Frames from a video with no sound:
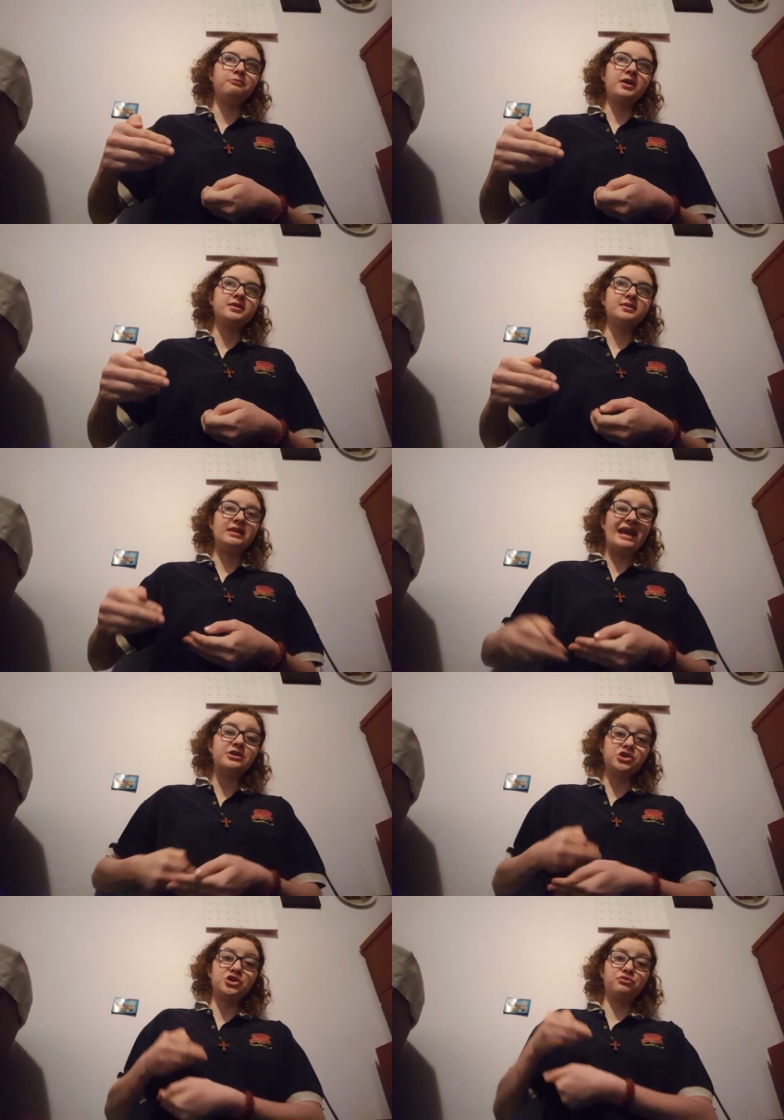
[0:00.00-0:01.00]
Race to the
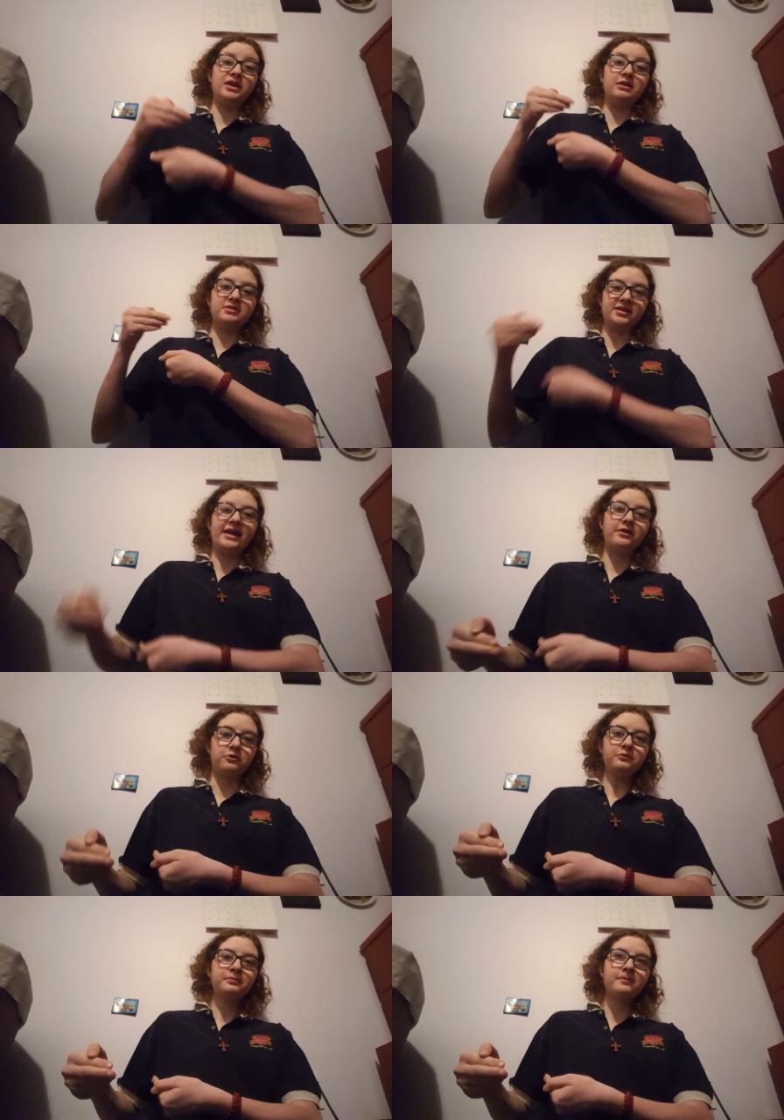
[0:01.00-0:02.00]
Edge is 3 years
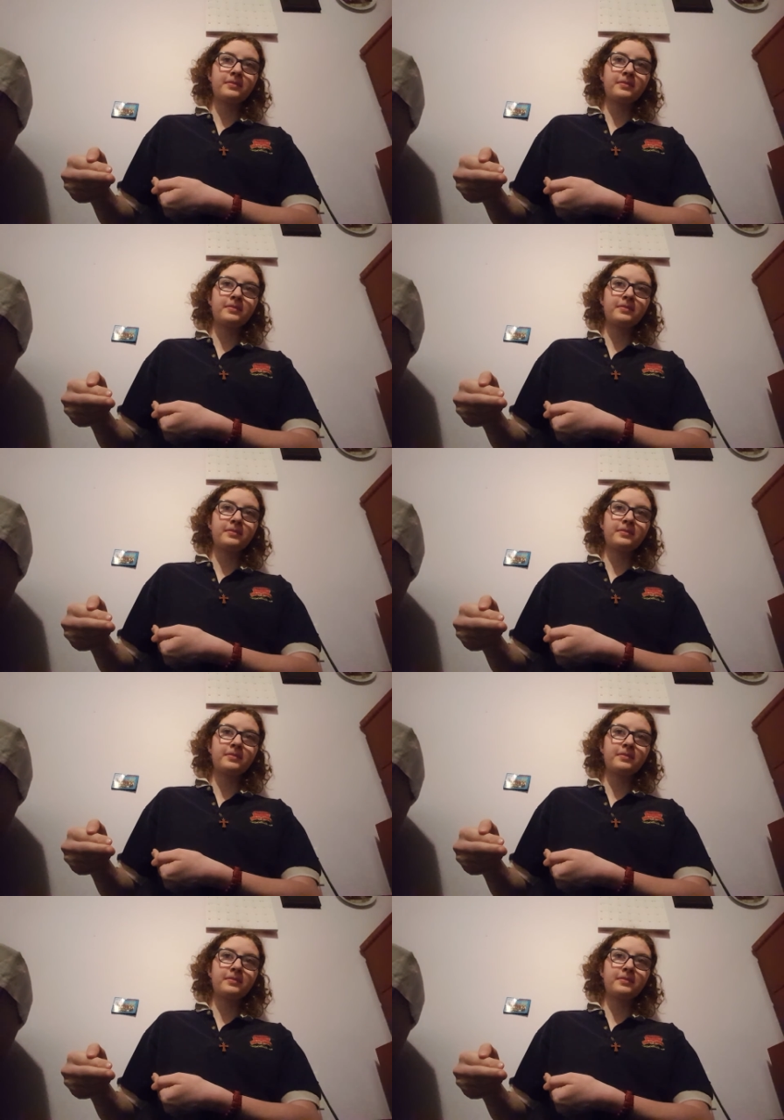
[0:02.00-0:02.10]
later.